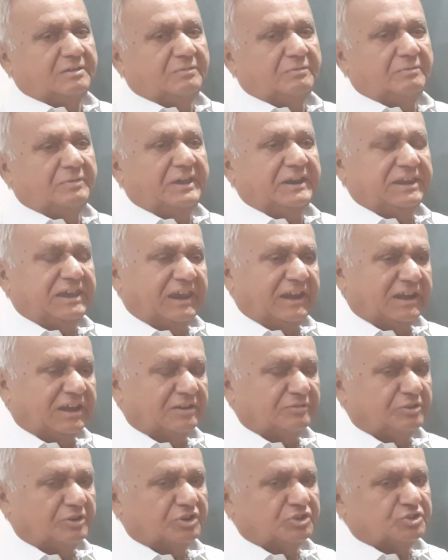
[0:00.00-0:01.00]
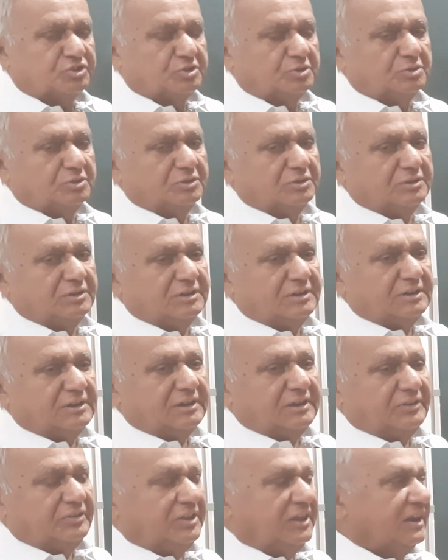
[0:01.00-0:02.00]
where N refers to
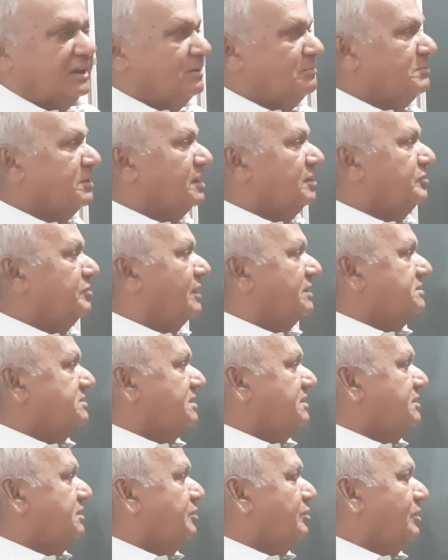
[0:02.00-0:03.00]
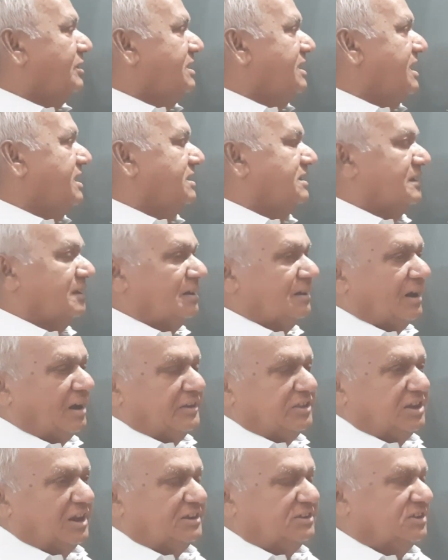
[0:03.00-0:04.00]
the number of nuclei on
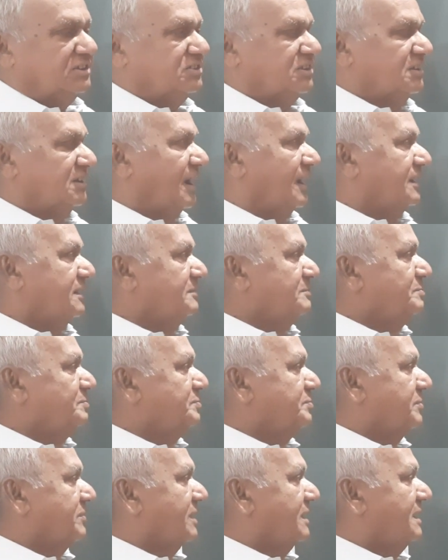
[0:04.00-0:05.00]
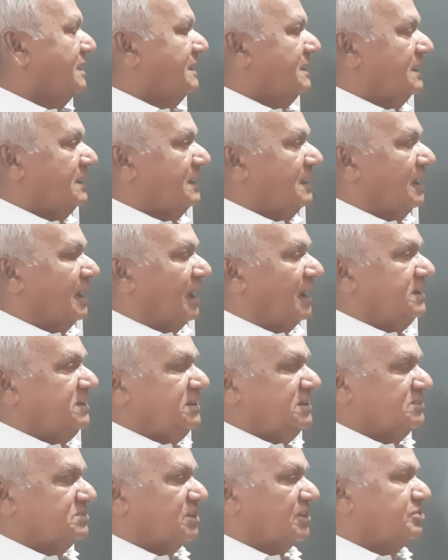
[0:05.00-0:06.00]
the adjacent atom, I
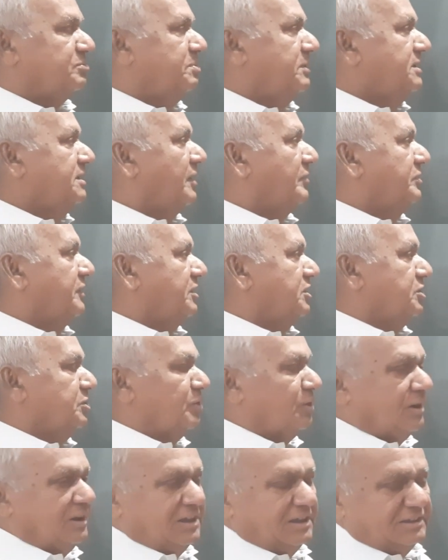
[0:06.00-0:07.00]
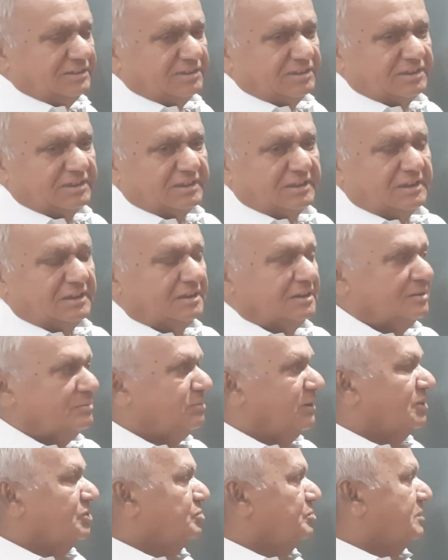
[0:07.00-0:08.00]
is the spin of that nucleus
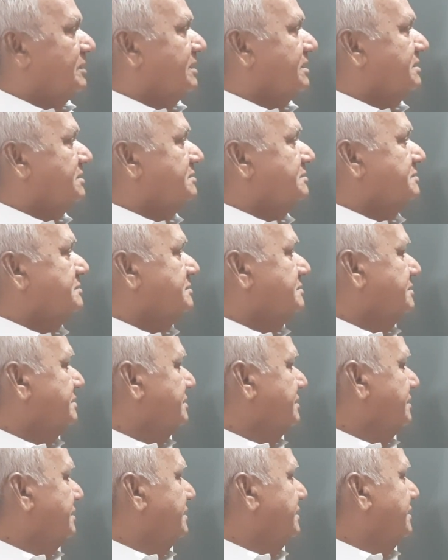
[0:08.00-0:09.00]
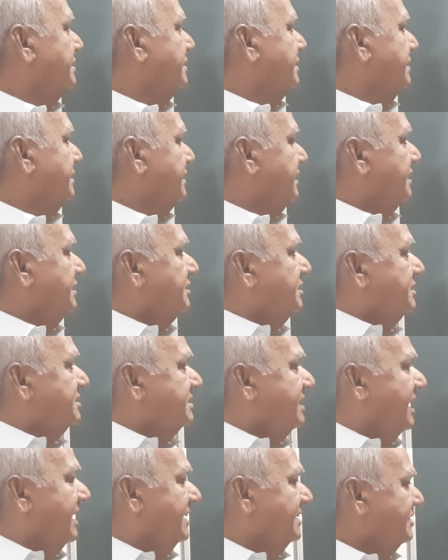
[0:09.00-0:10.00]
plus 1. In this
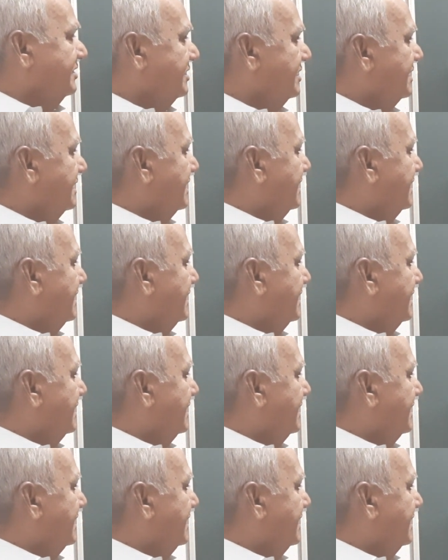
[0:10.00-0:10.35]
case,